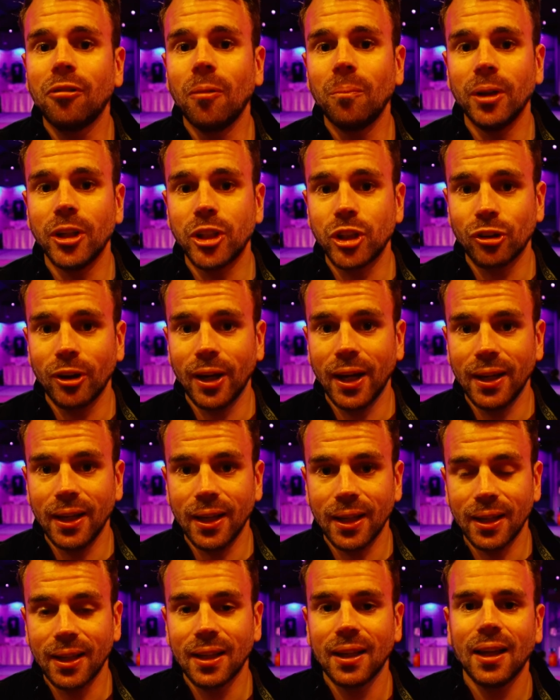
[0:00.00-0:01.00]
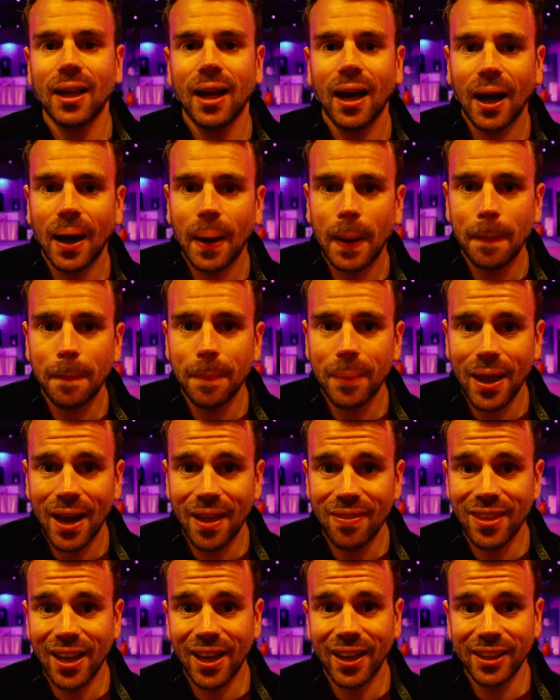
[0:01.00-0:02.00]
from their training.
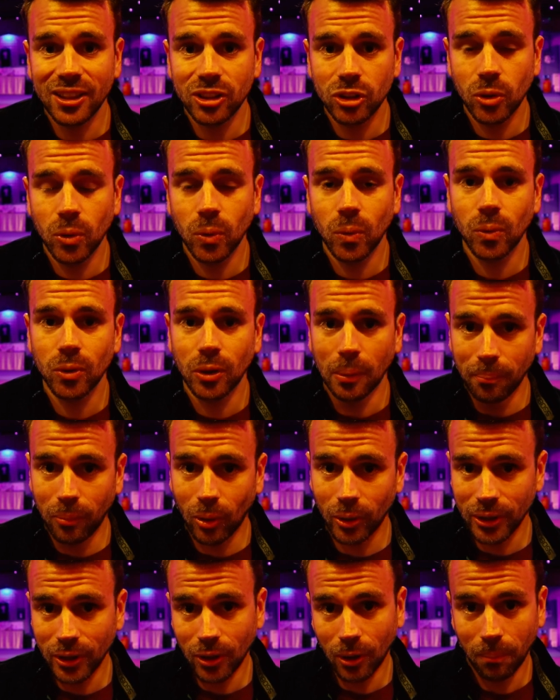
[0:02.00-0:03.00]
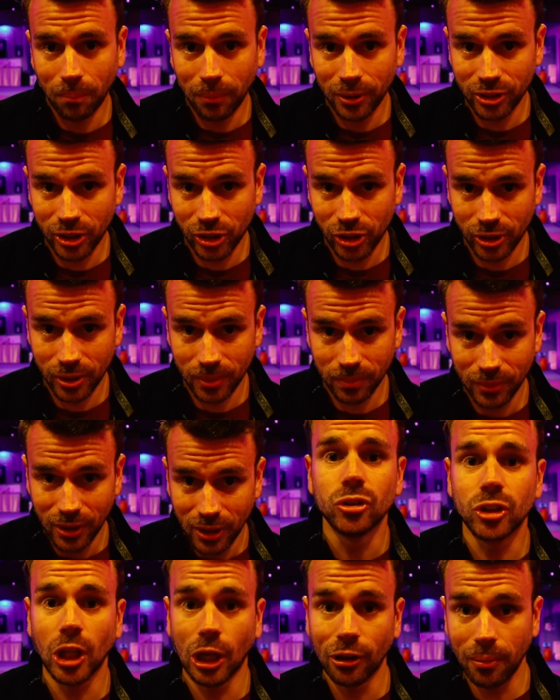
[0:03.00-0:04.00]
And that is called body composition.
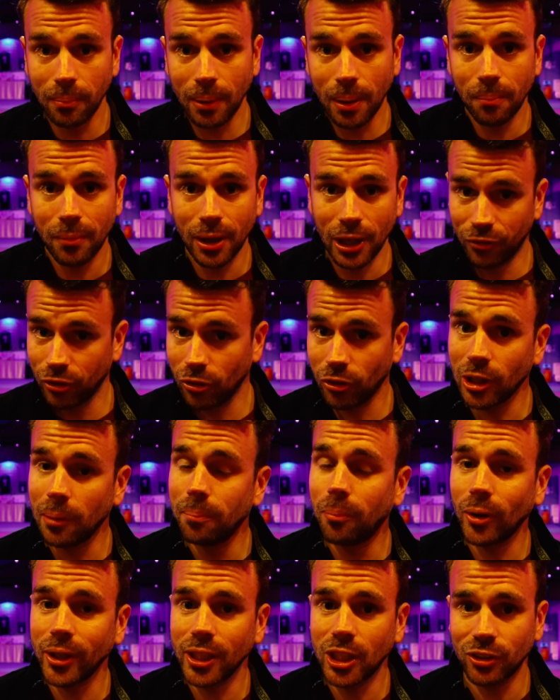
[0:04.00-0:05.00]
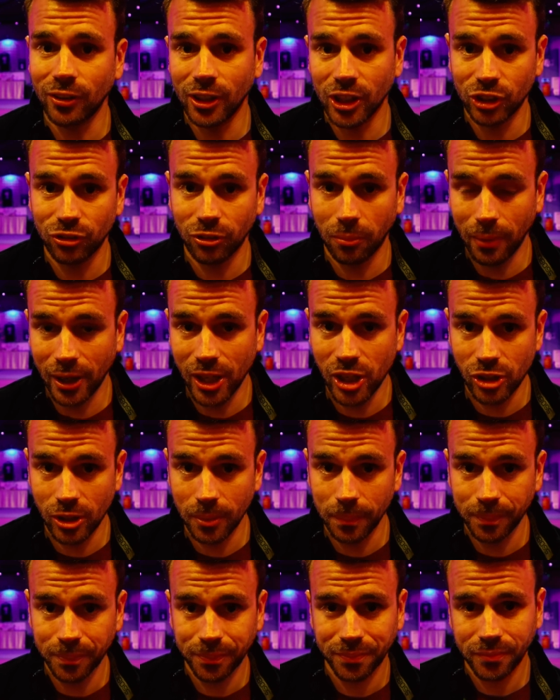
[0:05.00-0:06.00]
So remember, if you're on a body
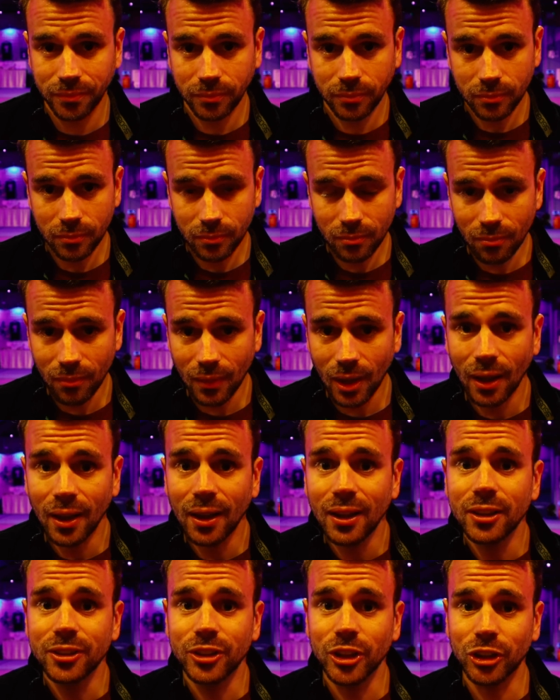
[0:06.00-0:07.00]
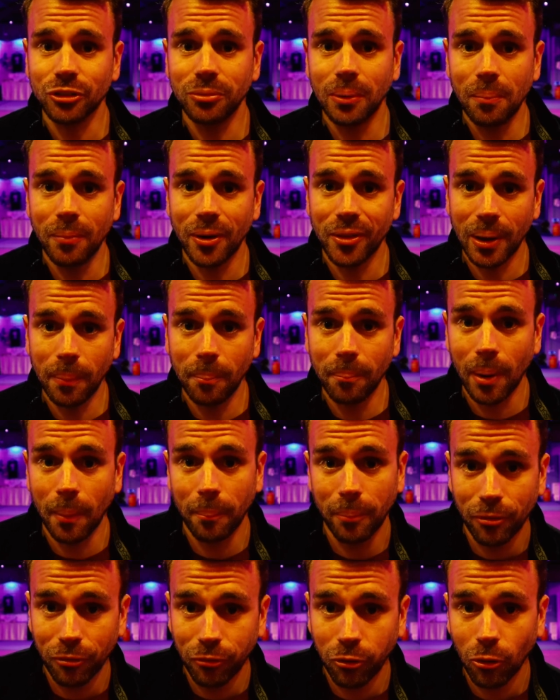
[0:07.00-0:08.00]
transformation, just remember them
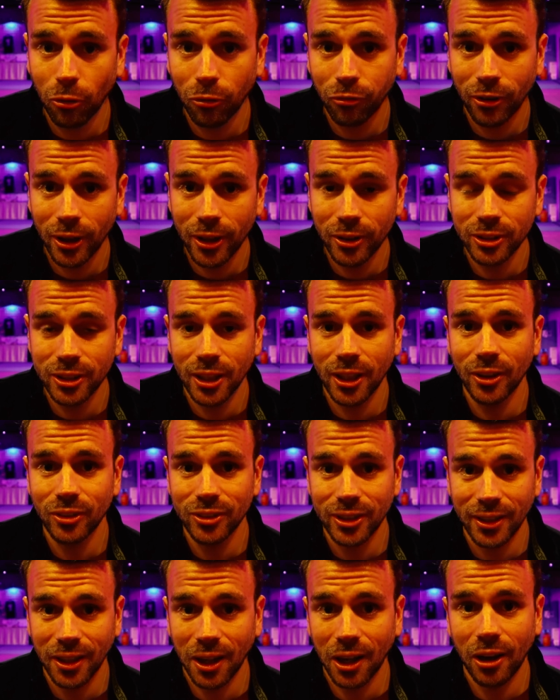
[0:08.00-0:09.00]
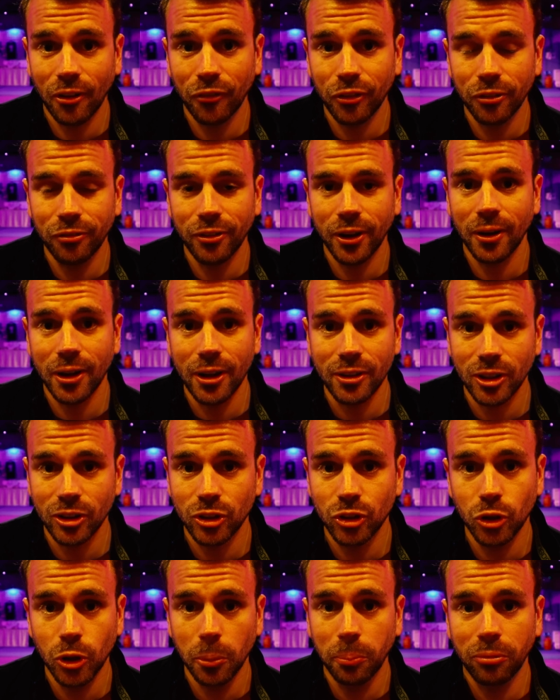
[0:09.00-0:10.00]
before photos and after photos are
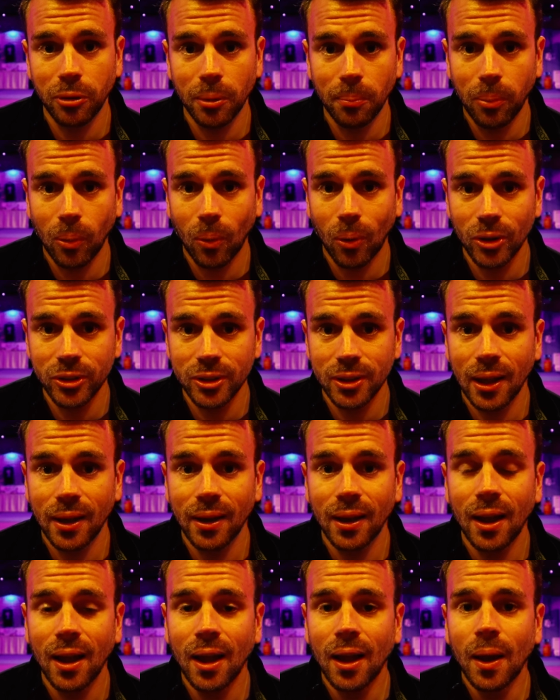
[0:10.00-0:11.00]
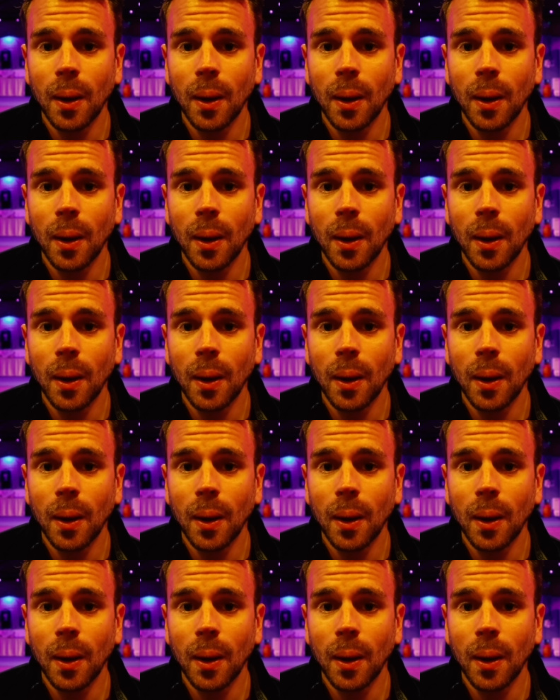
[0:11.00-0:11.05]
super important,